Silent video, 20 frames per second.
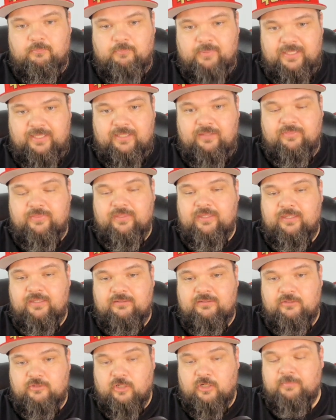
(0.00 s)
be
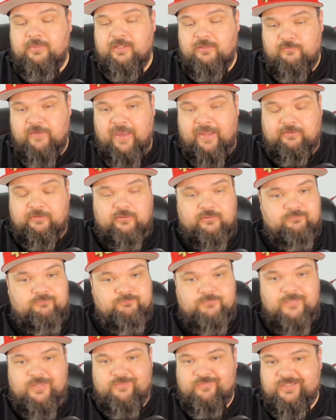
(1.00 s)
the determining factor.
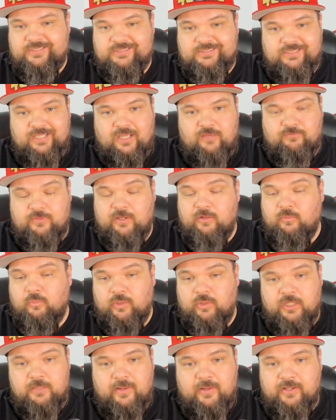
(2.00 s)
If they're
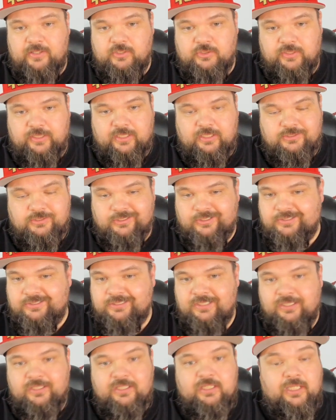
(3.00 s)
worried about injury
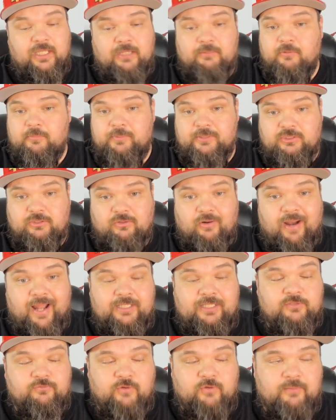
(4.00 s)
concerns, he will be
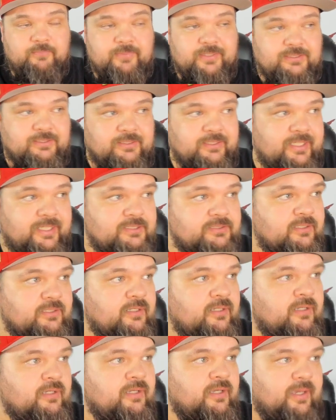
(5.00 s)
scratched from this list,
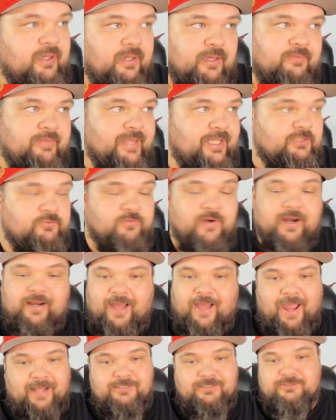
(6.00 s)
and that's
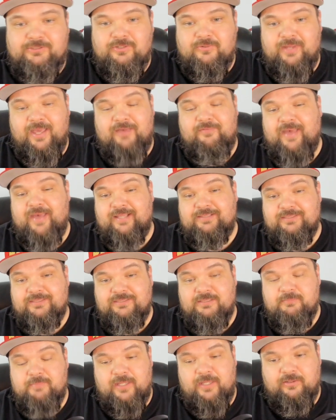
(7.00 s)
fine. I just don't have
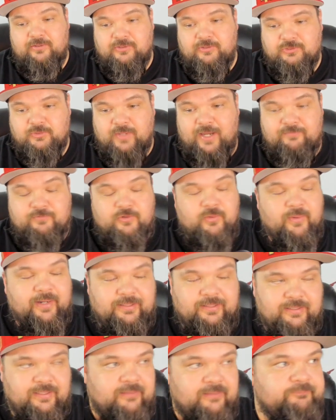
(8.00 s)
access to medical, so I have no
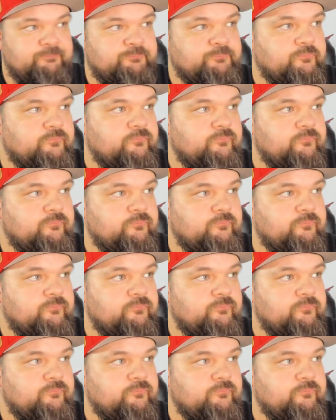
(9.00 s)
idea.